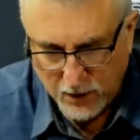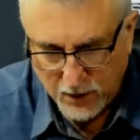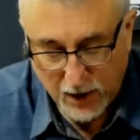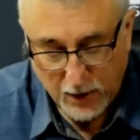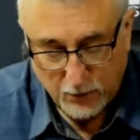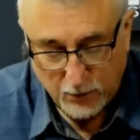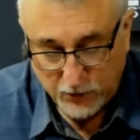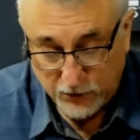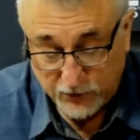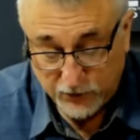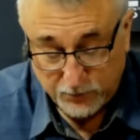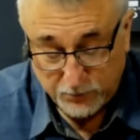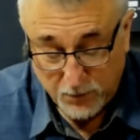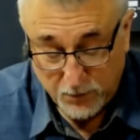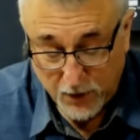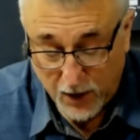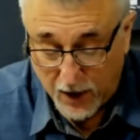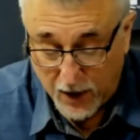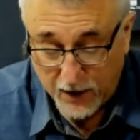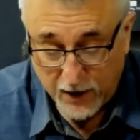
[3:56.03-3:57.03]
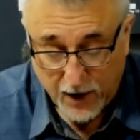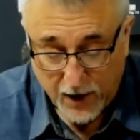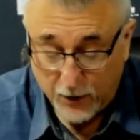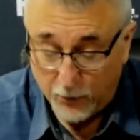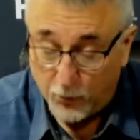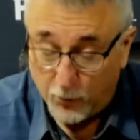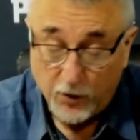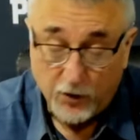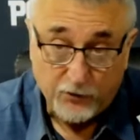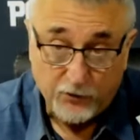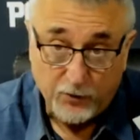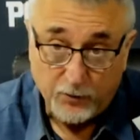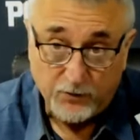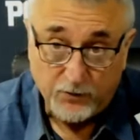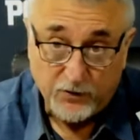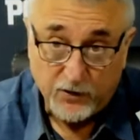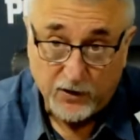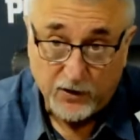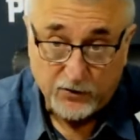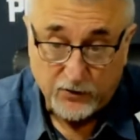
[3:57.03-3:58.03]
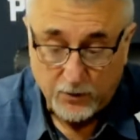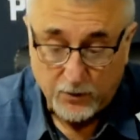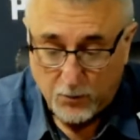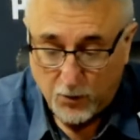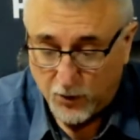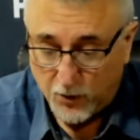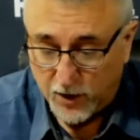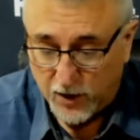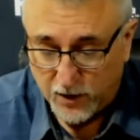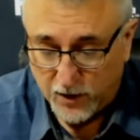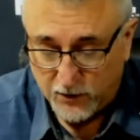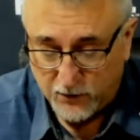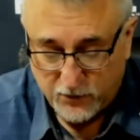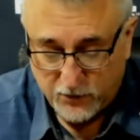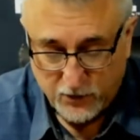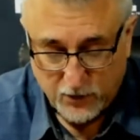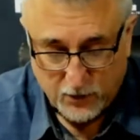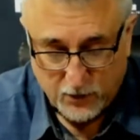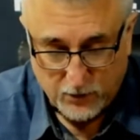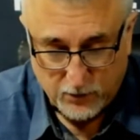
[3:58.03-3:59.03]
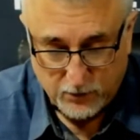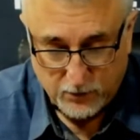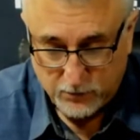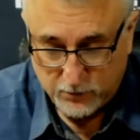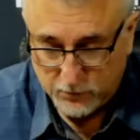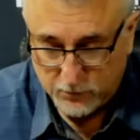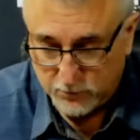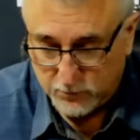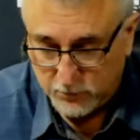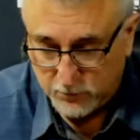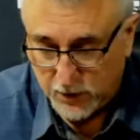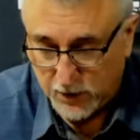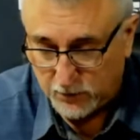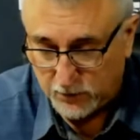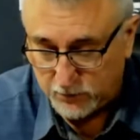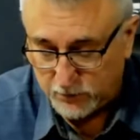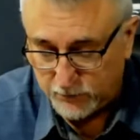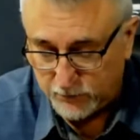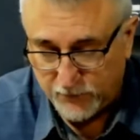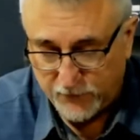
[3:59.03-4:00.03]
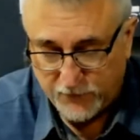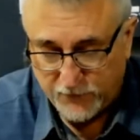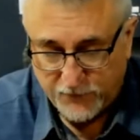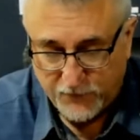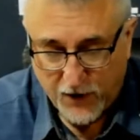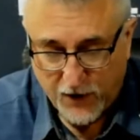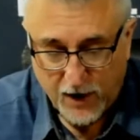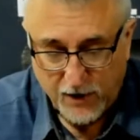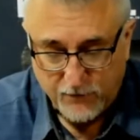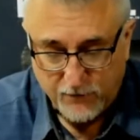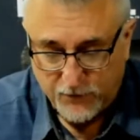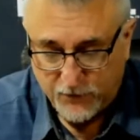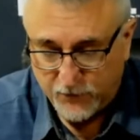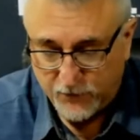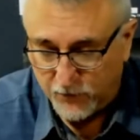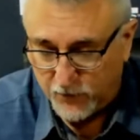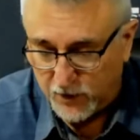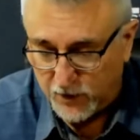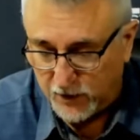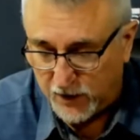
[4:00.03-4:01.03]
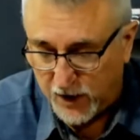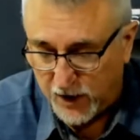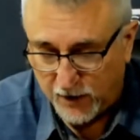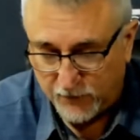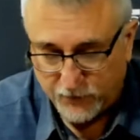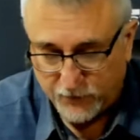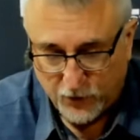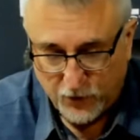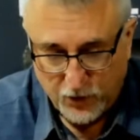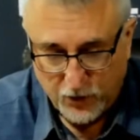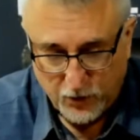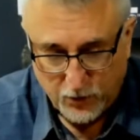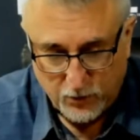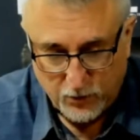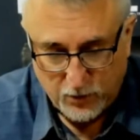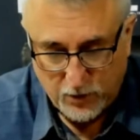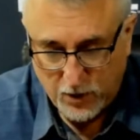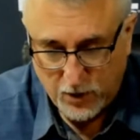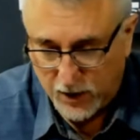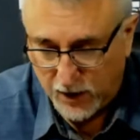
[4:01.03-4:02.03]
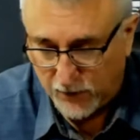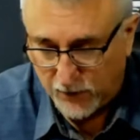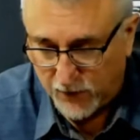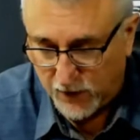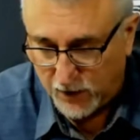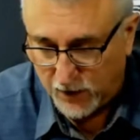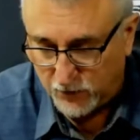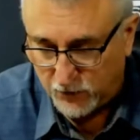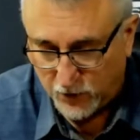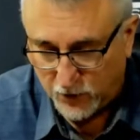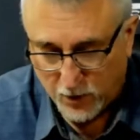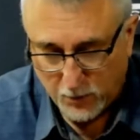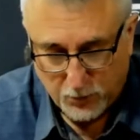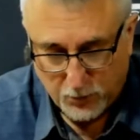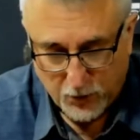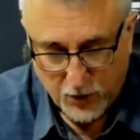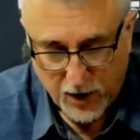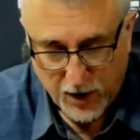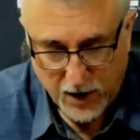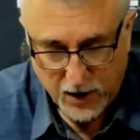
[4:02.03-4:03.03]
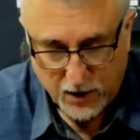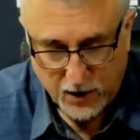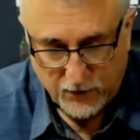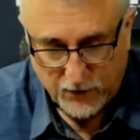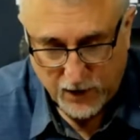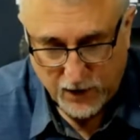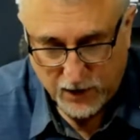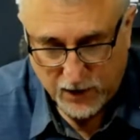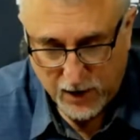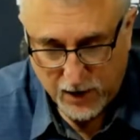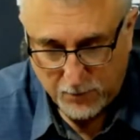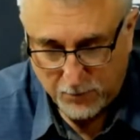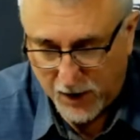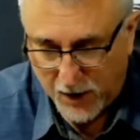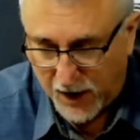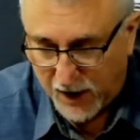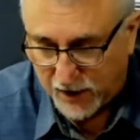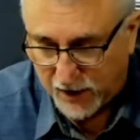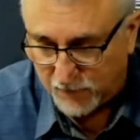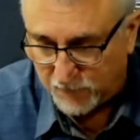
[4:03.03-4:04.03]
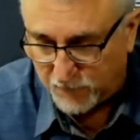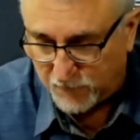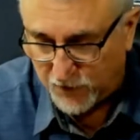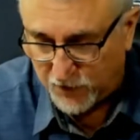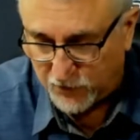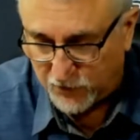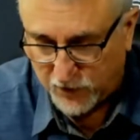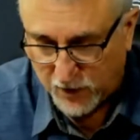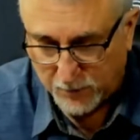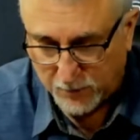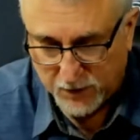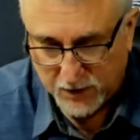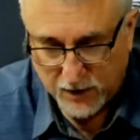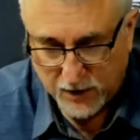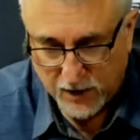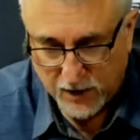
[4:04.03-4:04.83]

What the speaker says: I worked from 6 in the morning until 5 in the afternoon, and then took a break, and then came back and finished up at